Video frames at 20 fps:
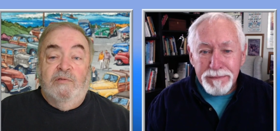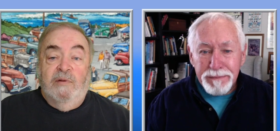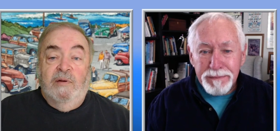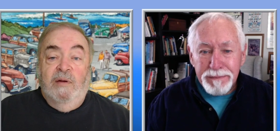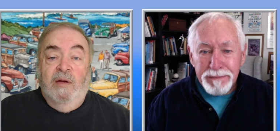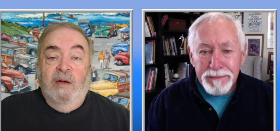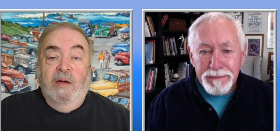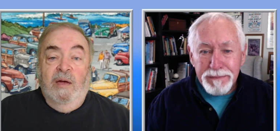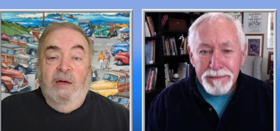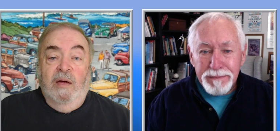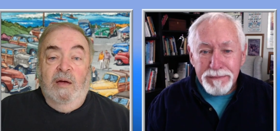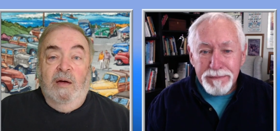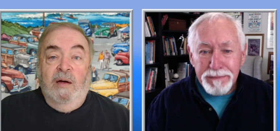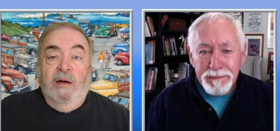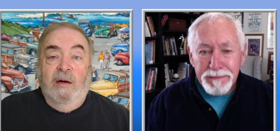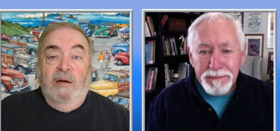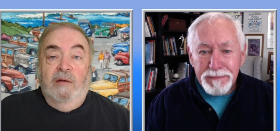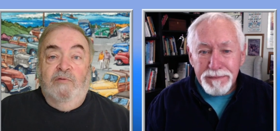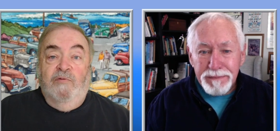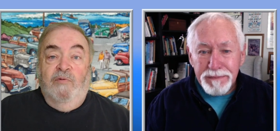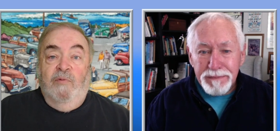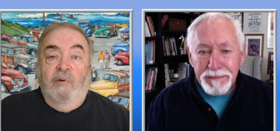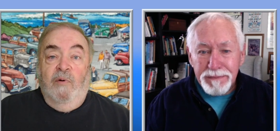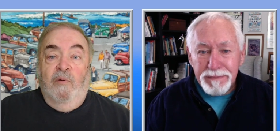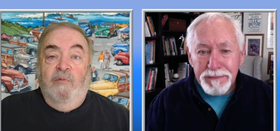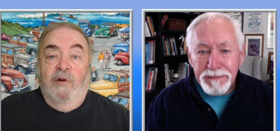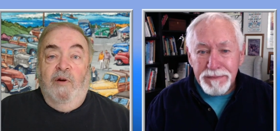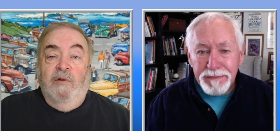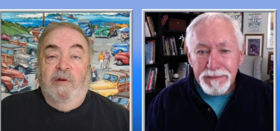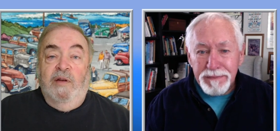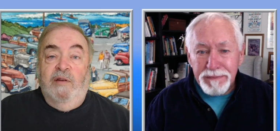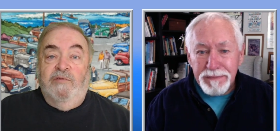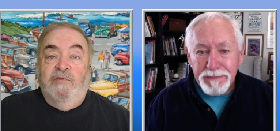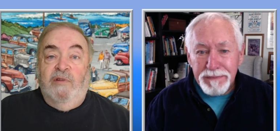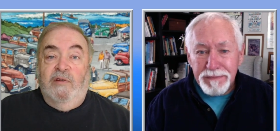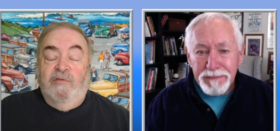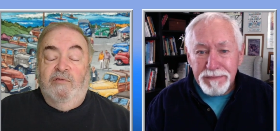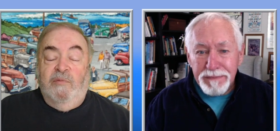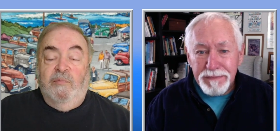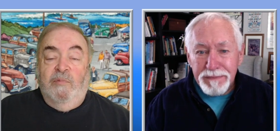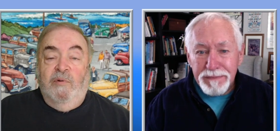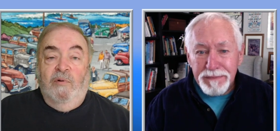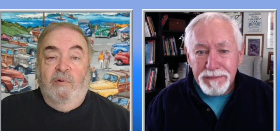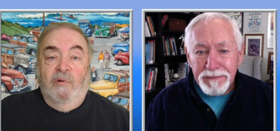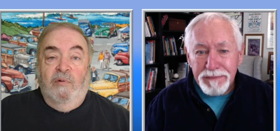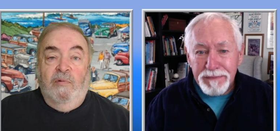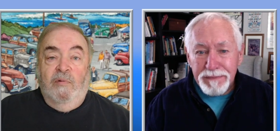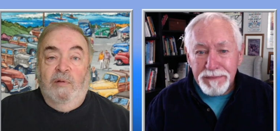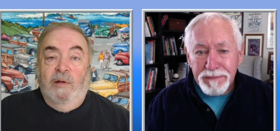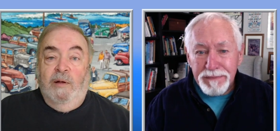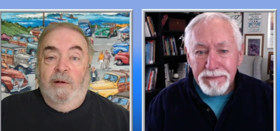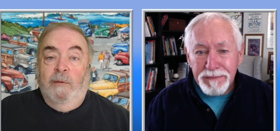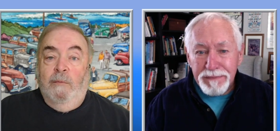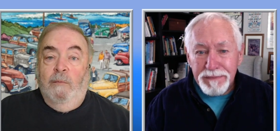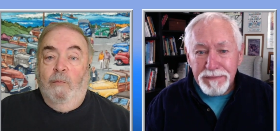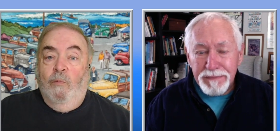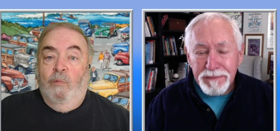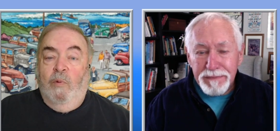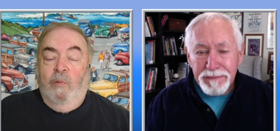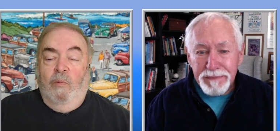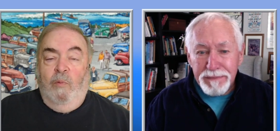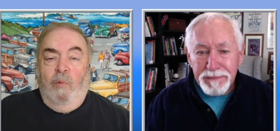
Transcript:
Speaker 1: uh, is very accessible. Um,